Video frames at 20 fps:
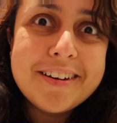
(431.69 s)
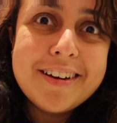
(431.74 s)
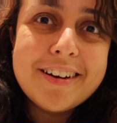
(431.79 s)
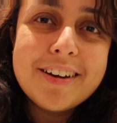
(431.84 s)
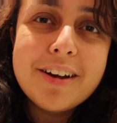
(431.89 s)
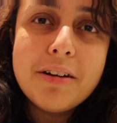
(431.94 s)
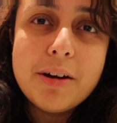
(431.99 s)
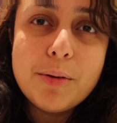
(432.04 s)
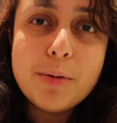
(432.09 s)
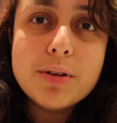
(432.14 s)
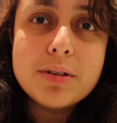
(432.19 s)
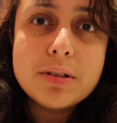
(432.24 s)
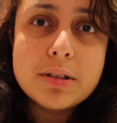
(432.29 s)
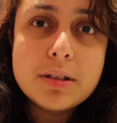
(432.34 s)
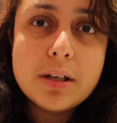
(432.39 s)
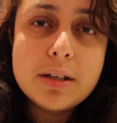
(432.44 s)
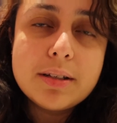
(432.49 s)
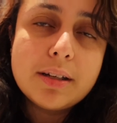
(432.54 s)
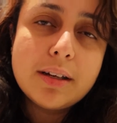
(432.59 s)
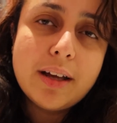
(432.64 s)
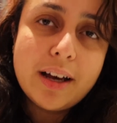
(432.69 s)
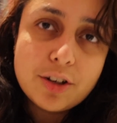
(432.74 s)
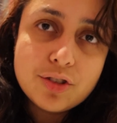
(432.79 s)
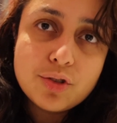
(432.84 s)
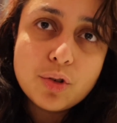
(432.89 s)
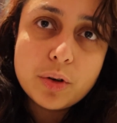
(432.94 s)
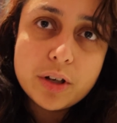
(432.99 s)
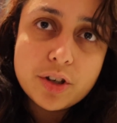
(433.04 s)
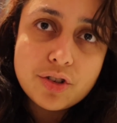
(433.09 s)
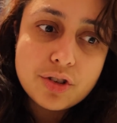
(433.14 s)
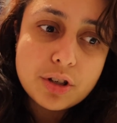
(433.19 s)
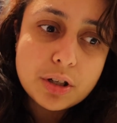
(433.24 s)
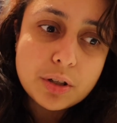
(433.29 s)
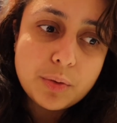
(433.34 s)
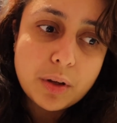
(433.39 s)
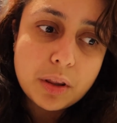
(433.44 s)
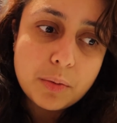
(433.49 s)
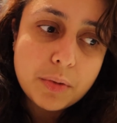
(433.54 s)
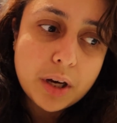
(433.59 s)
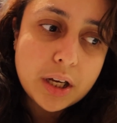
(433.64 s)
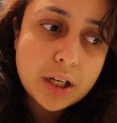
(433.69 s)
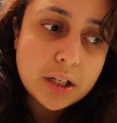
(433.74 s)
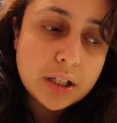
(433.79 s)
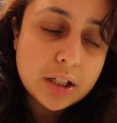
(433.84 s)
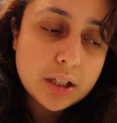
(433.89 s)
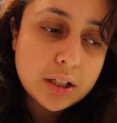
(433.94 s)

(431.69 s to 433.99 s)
You know, it's an actual issue with my